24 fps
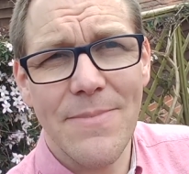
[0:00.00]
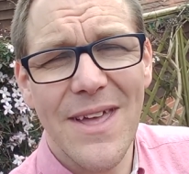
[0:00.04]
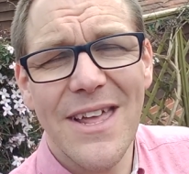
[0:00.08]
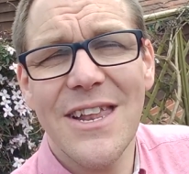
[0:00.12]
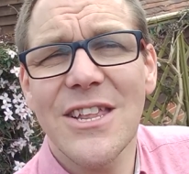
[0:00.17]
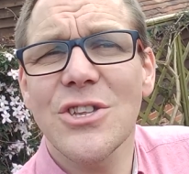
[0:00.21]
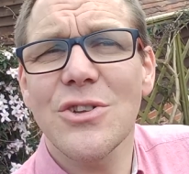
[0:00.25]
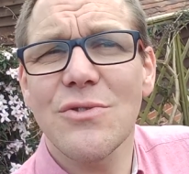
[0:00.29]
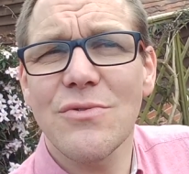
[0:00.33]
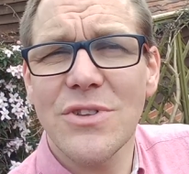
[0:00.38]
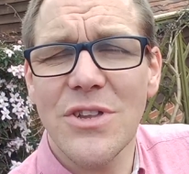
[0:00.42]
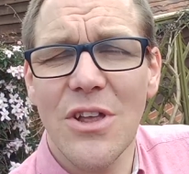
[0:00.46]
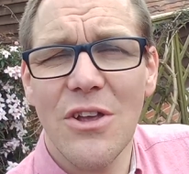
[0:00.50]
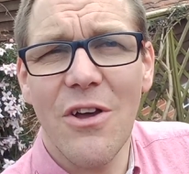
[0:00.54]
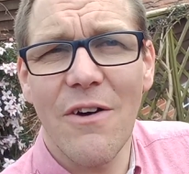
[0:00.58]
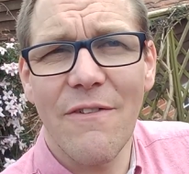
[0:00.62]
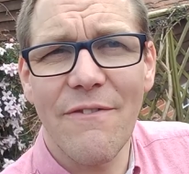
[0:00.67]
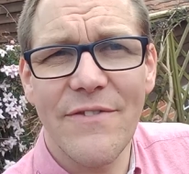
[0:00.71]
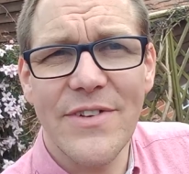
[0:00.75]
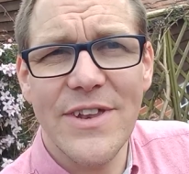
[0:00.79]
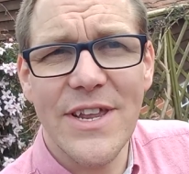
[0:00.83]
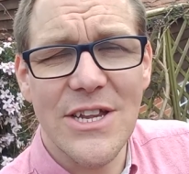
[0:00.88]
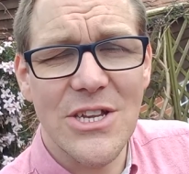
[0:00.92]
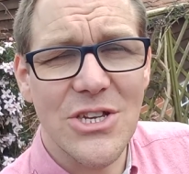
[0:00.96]
And it's also
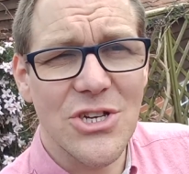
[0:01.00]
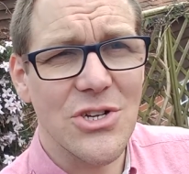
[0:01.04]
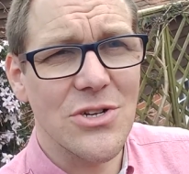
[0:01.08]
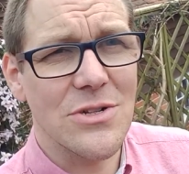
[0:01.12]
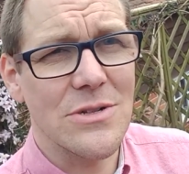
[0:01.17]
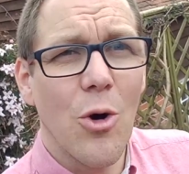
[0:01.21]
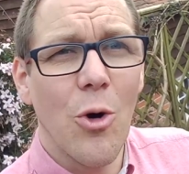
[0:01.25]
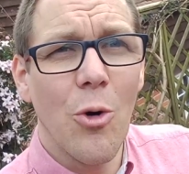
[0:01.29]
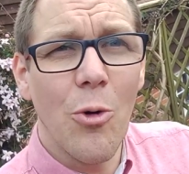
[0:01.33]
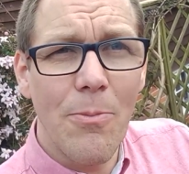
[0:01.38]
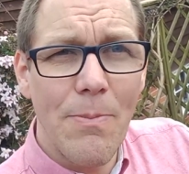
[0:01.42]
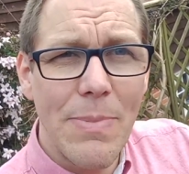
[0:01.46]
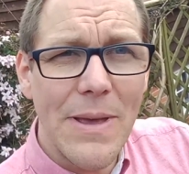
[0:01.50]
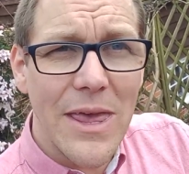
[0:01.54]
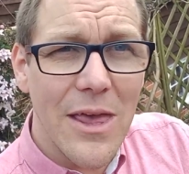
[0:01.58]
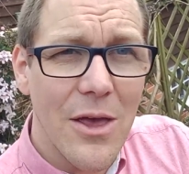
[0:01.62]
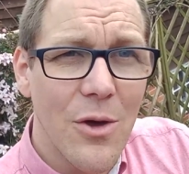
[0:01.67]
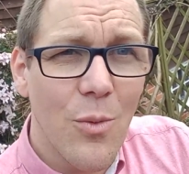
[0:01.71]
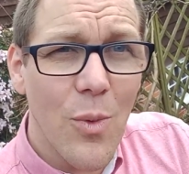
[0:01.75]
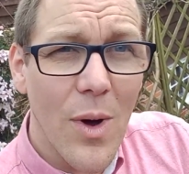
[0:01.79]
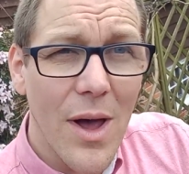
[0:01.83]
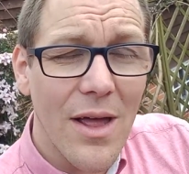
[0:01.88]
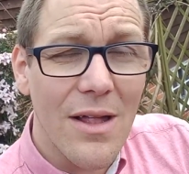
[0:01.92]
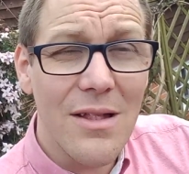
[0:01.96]
confidential. All
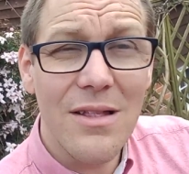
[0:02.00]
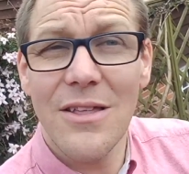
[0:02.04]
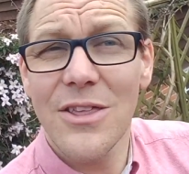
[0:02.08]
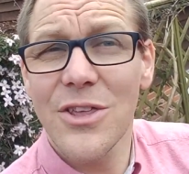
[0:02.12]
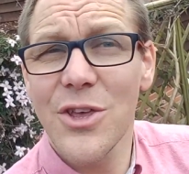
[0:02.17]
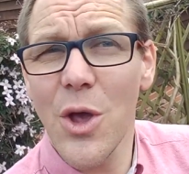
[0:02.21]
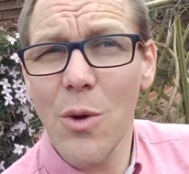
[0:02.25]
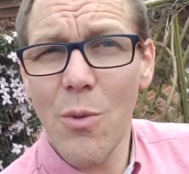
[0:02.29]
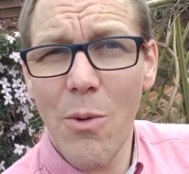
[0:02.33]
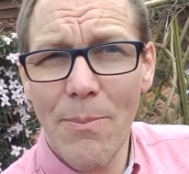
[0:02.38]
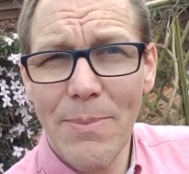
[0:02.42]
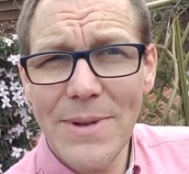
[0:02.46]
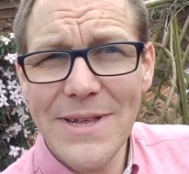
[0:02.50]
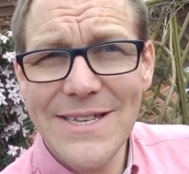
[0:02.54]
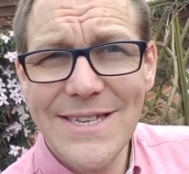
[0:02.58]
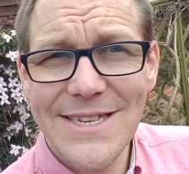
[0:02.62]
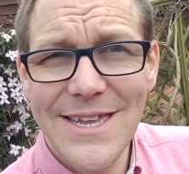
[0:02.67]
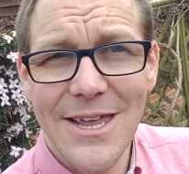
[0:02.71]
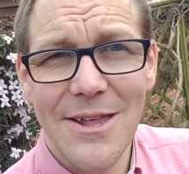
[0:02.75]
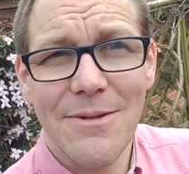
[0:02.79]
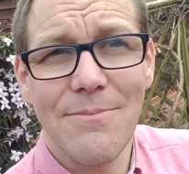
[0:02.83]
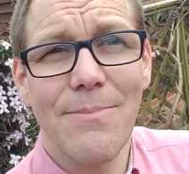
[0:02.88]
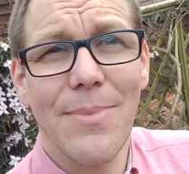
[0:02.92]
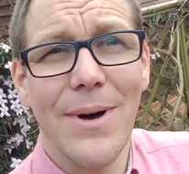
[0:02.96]
being well, you will be
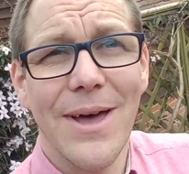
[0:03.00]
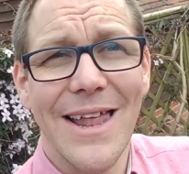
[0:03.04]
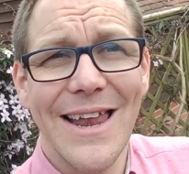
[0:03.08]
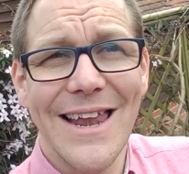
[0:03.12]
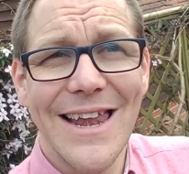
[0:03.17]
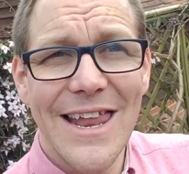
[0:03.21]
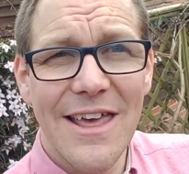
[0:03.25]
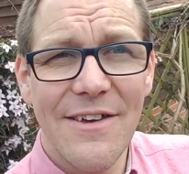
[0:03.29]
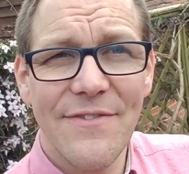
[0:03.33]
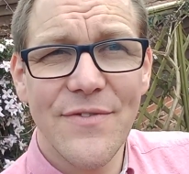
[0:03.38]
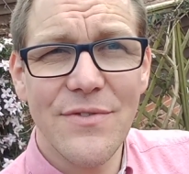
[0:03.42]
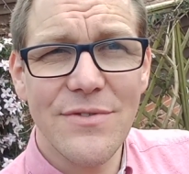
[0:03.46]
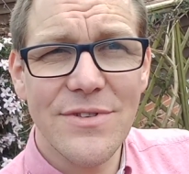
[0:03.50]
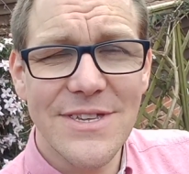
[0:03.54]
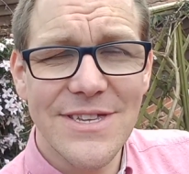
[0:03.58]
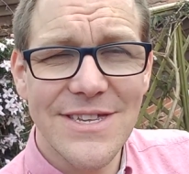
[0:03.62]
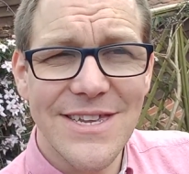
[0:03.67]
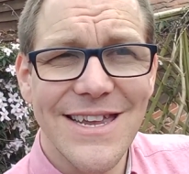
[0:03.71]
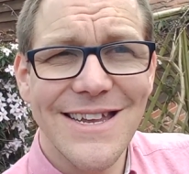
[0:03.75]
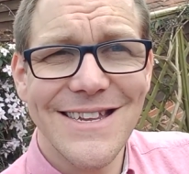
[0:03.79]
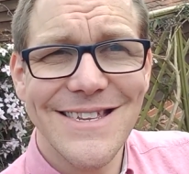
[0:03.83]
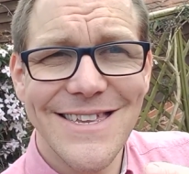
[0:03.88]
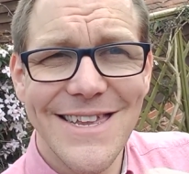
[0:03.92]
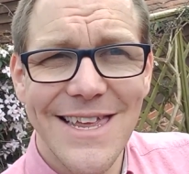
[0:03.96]
seen by a level
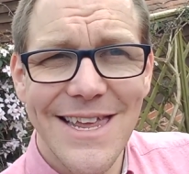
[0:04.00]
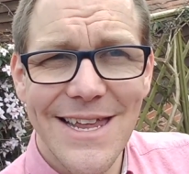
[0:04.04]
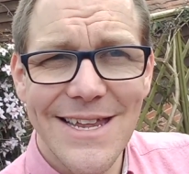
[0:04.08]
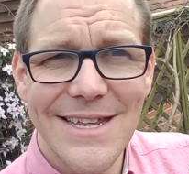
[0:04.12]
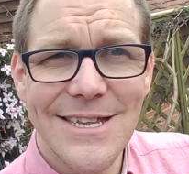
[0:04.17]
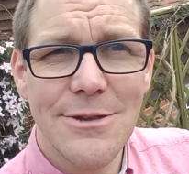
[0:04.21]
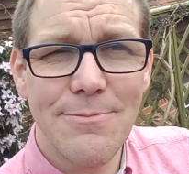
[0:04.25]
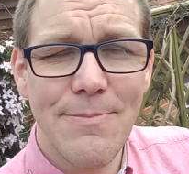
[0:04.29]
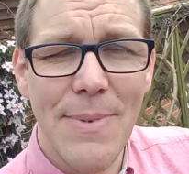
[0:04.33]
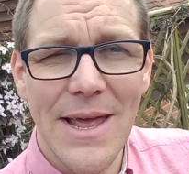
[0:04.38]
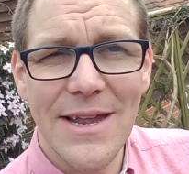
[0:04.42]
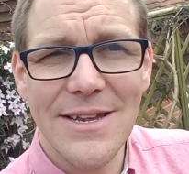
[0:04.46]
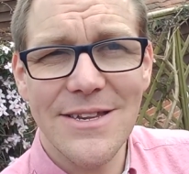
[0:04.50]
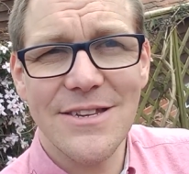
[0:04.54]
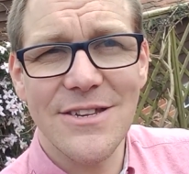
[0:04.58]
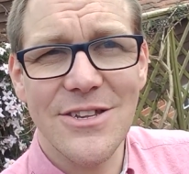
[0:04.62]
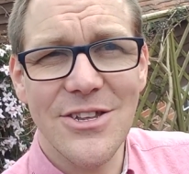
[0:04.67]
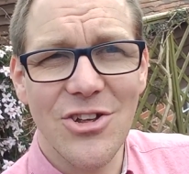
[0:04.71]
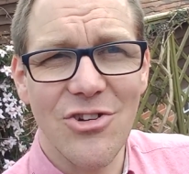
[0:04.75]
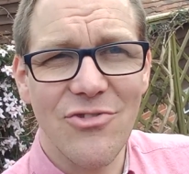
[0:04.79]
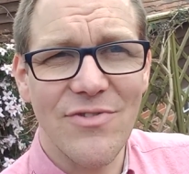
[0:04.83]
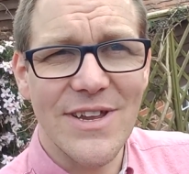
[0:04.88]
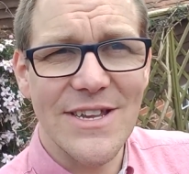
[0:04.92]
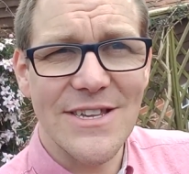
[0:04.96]
six
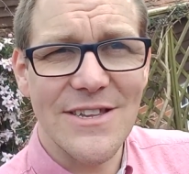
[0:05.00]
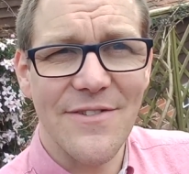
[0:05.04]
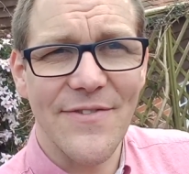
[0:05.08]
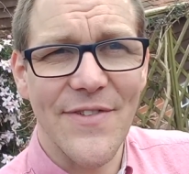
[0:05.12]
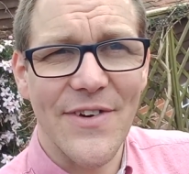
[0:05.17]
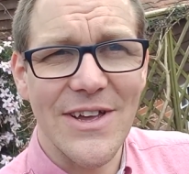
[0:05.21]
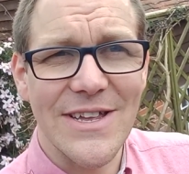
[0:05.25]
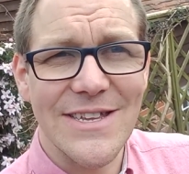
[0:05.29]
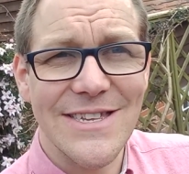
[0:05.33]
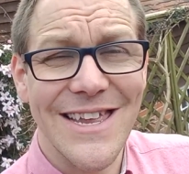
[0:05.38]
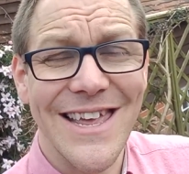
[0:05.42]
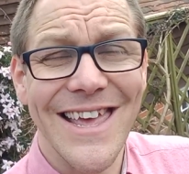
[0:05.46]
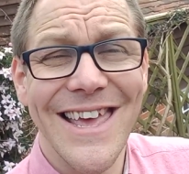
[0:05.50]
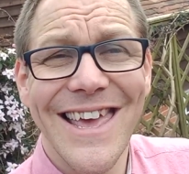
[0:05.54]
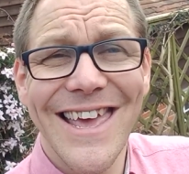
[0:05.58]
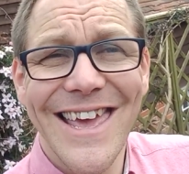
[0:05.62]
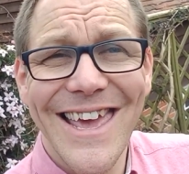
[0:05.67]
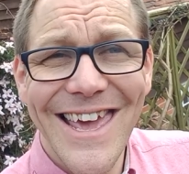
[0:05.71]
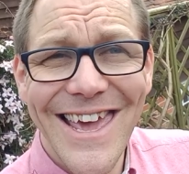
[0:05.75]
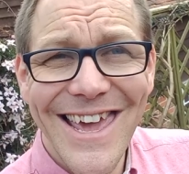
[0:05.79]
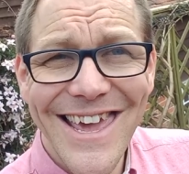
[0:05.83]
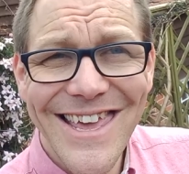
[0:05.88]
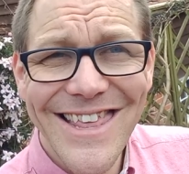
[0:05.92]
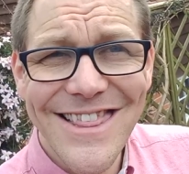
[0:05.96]
independent careers advisor,
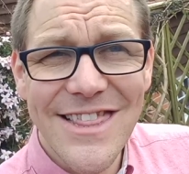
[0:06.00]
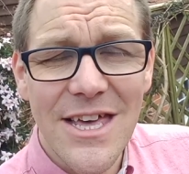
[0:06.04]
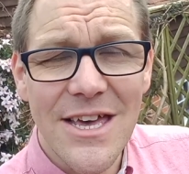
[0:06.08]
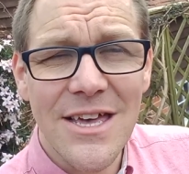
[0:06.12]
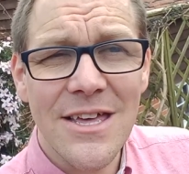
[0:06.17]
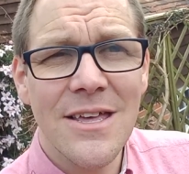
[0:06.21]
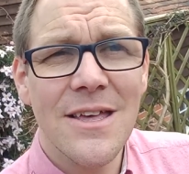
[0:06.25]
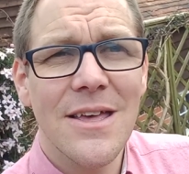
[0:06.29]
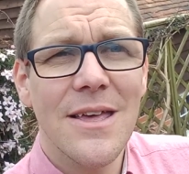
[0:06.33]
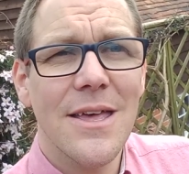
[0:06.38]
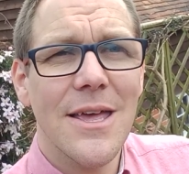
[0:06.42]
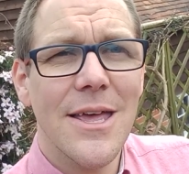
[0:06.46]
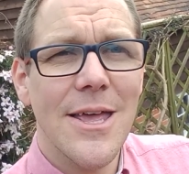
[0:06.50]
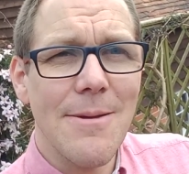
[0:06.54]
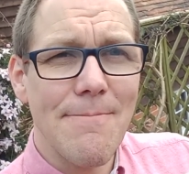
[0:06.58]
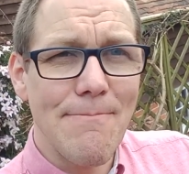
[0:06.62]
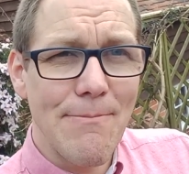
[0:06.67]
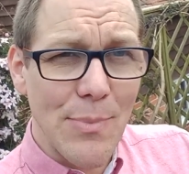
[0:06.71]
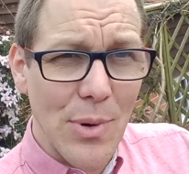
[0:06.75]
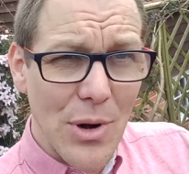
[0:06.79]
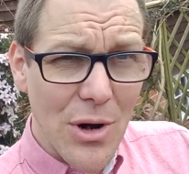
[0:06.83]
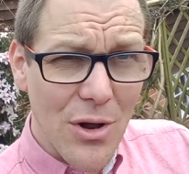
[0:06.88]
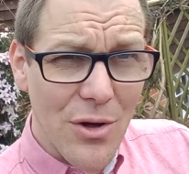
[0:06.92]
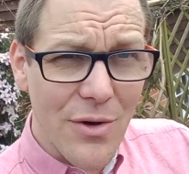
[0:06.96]
either
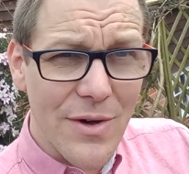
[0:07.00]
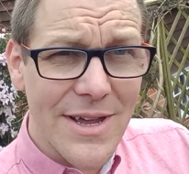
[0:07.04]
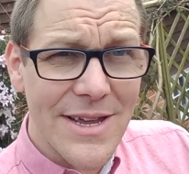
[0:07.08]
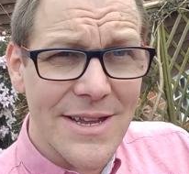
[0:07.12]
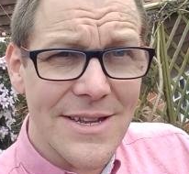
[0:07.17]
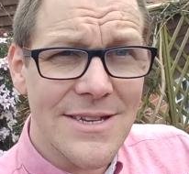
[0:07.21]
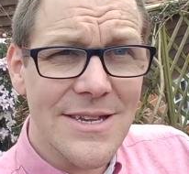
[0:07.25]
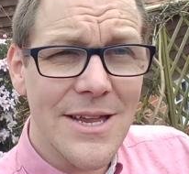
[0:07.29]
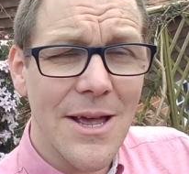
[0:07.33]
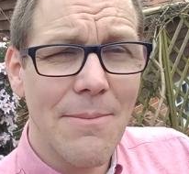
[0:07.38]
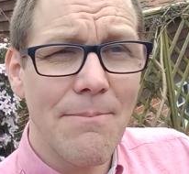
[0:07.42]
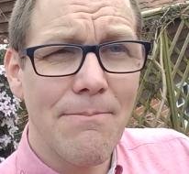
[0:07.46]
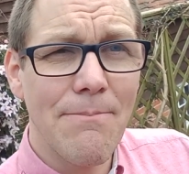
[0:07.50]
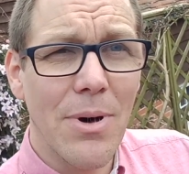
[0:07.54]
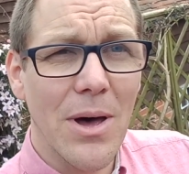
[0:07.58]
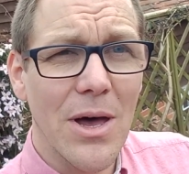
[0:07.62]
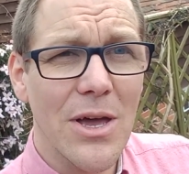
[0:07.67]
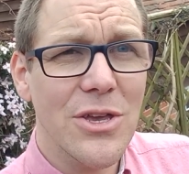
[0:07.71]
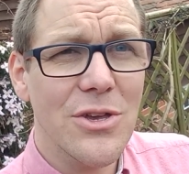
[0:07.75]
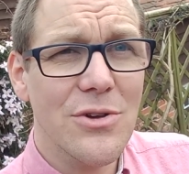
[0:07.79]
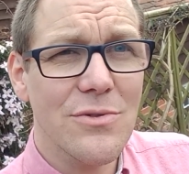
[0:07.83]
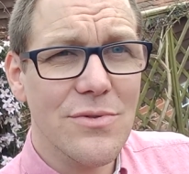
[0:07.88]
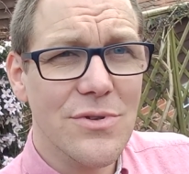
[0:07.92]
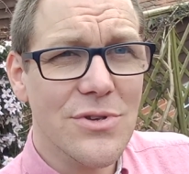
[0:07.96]
employed
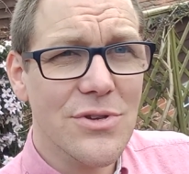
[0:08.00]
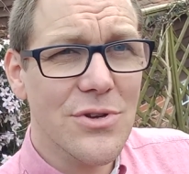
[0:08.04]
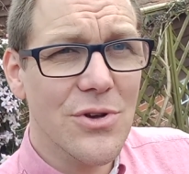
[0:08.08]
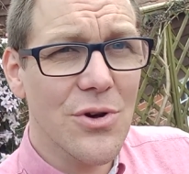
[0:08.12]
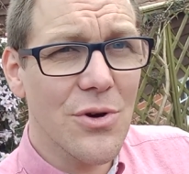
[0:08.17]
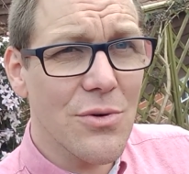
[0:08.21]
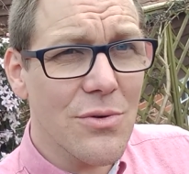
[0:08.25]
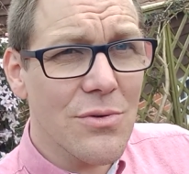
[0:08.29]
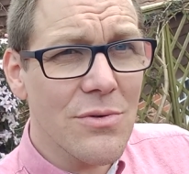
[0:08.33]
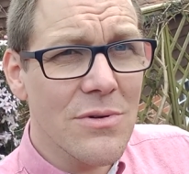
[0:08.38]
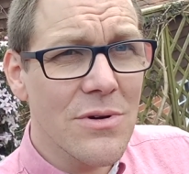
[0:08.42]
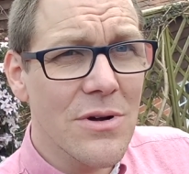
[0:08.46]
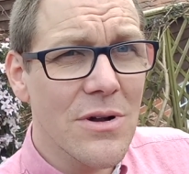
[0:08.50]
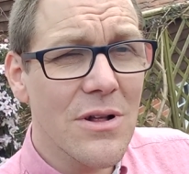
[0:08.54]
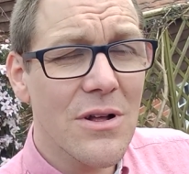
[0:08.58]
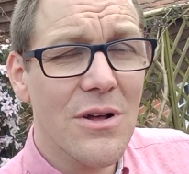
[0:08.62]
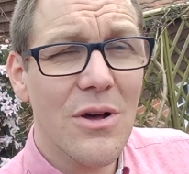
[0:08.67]
by your school